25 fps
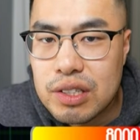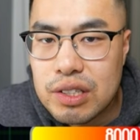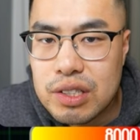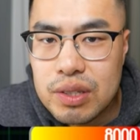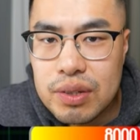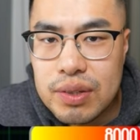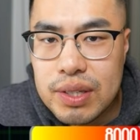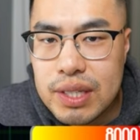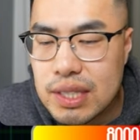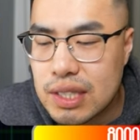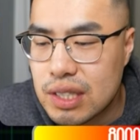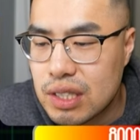So
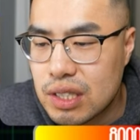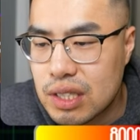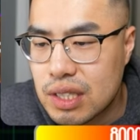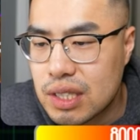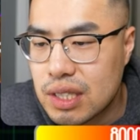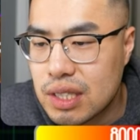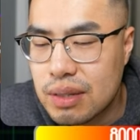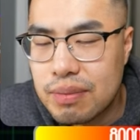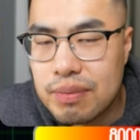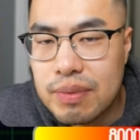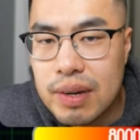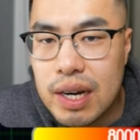these are just
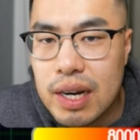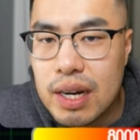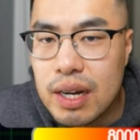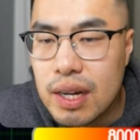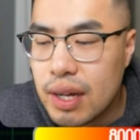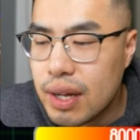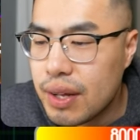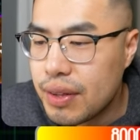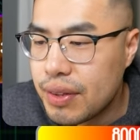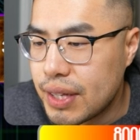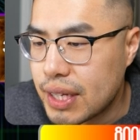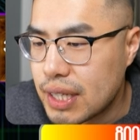some
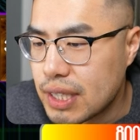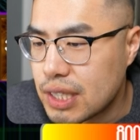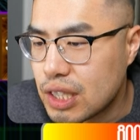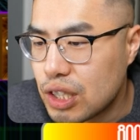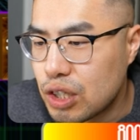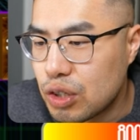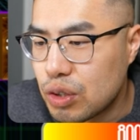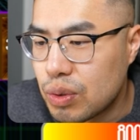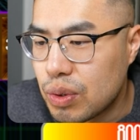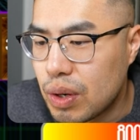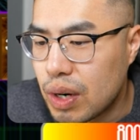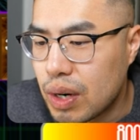things
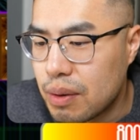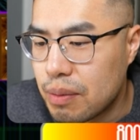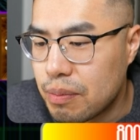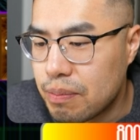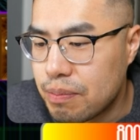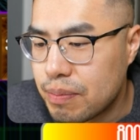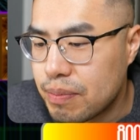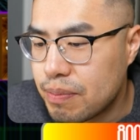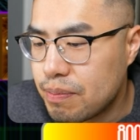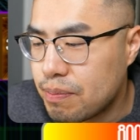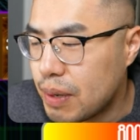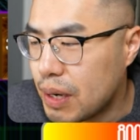to
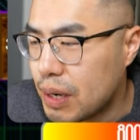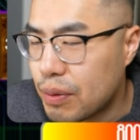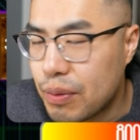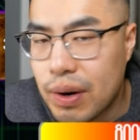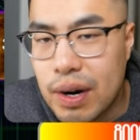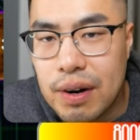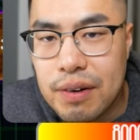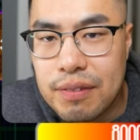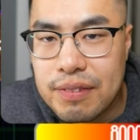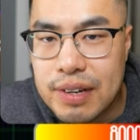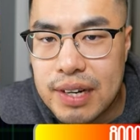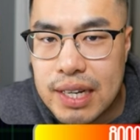be
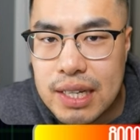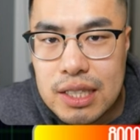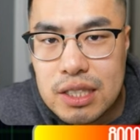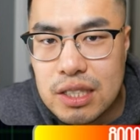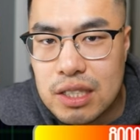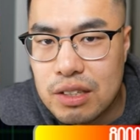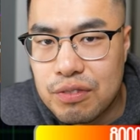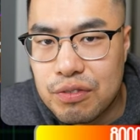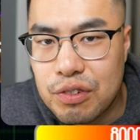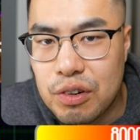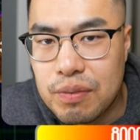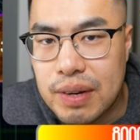aware of, I guess, in
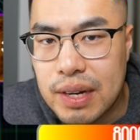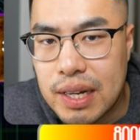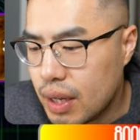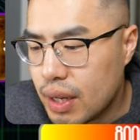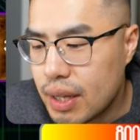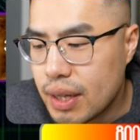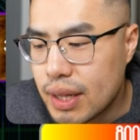the format.